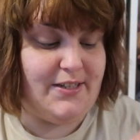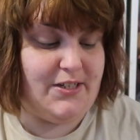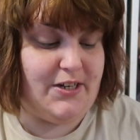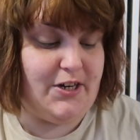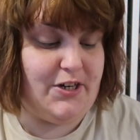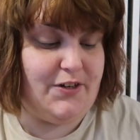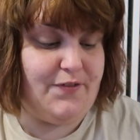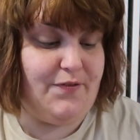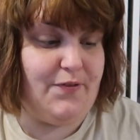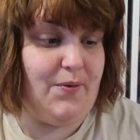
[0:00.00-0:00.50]

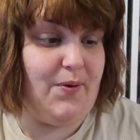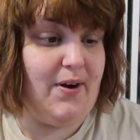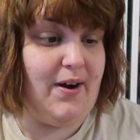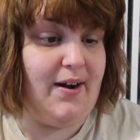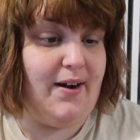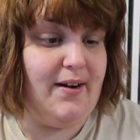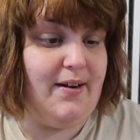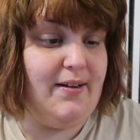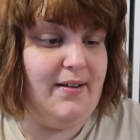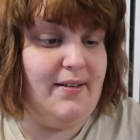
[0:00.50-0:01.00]
searched
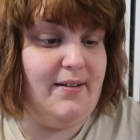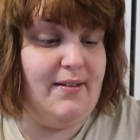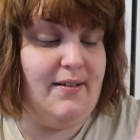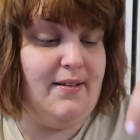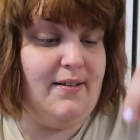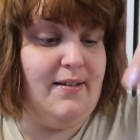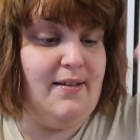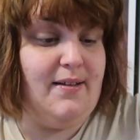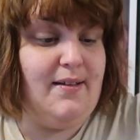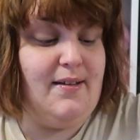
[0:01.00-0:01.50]
for
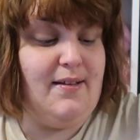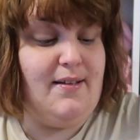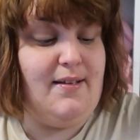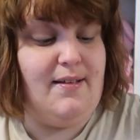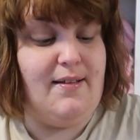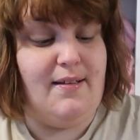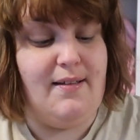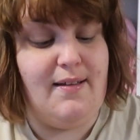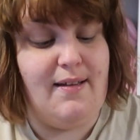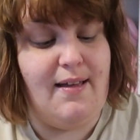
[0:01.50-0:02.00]

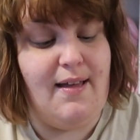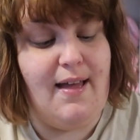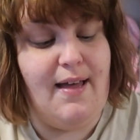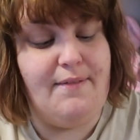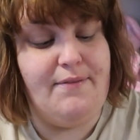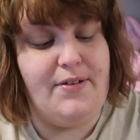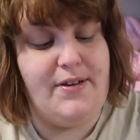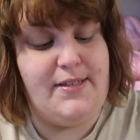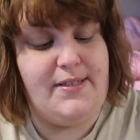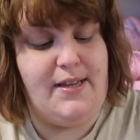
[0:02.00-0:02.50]

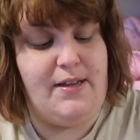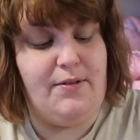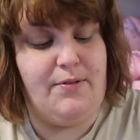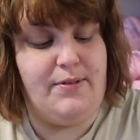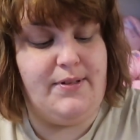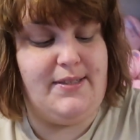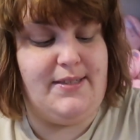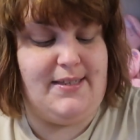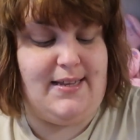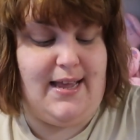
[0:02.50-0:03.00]
every
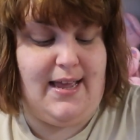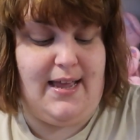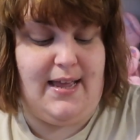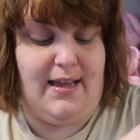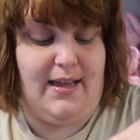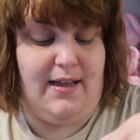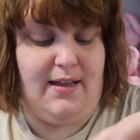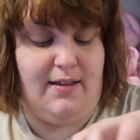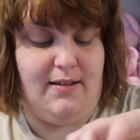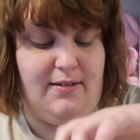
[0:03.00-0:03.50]
single
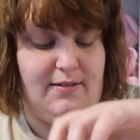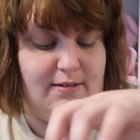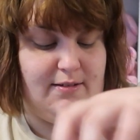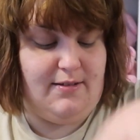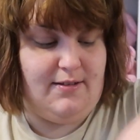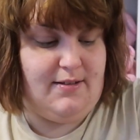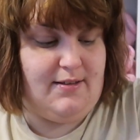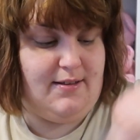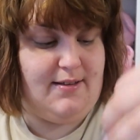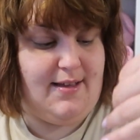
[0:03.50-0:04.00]
day.
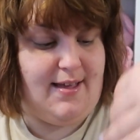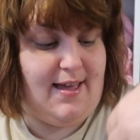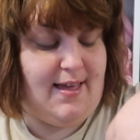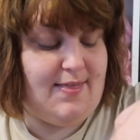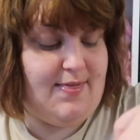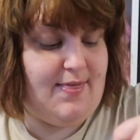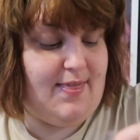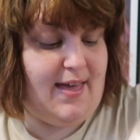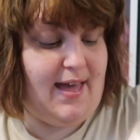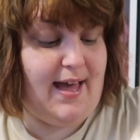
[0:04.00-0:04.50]

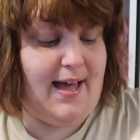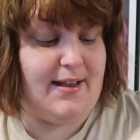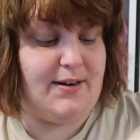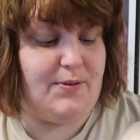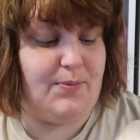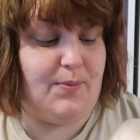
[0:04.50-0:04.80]
And that